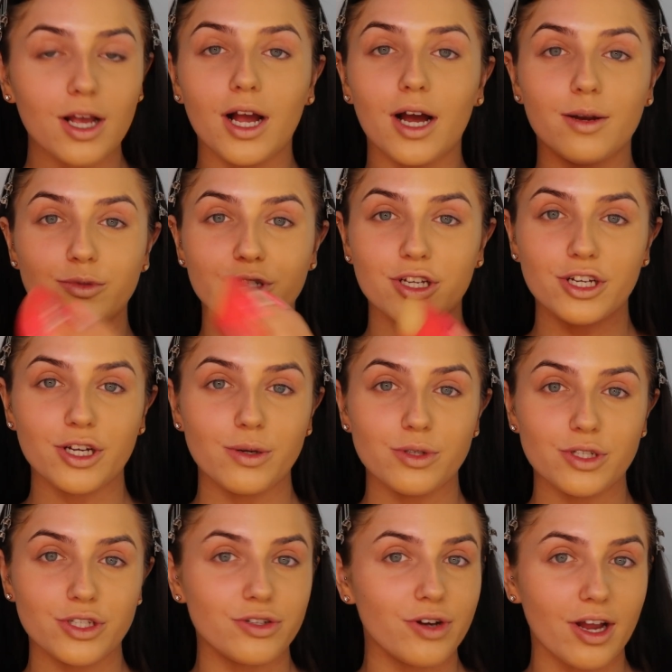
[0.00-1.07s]
And I'm just going to go
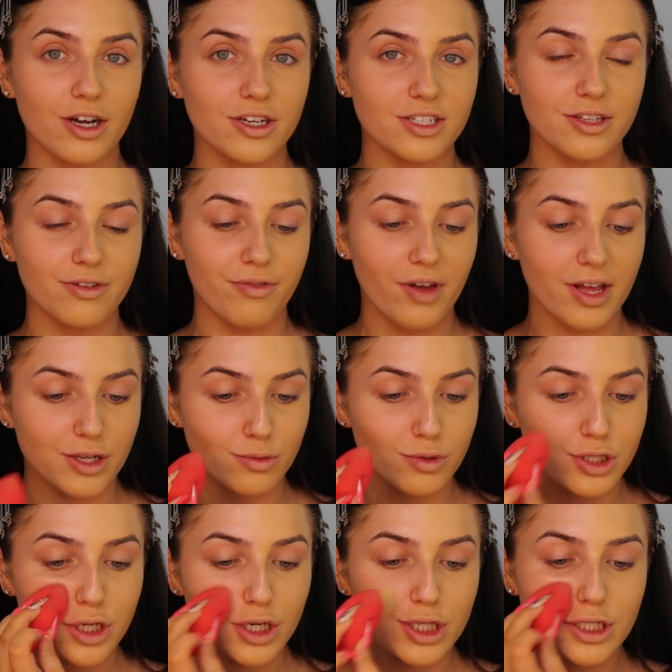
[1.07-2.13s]
straight onto the face. I'm
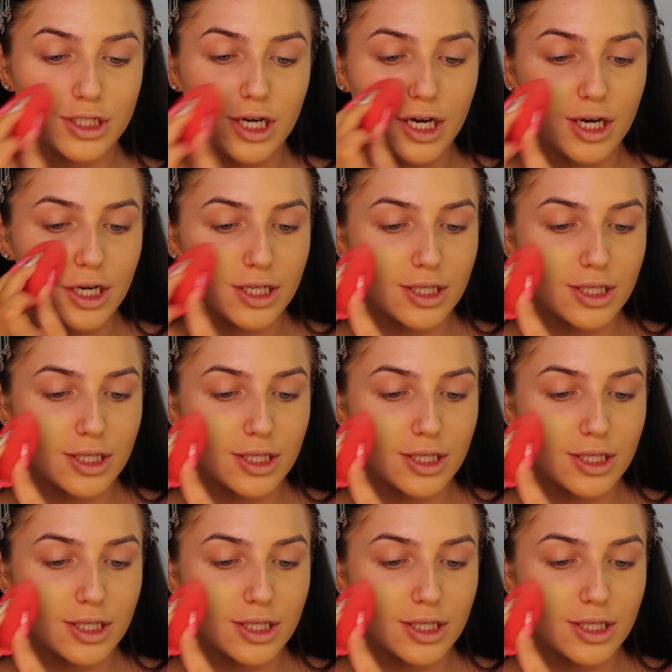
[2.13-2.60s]
just going to start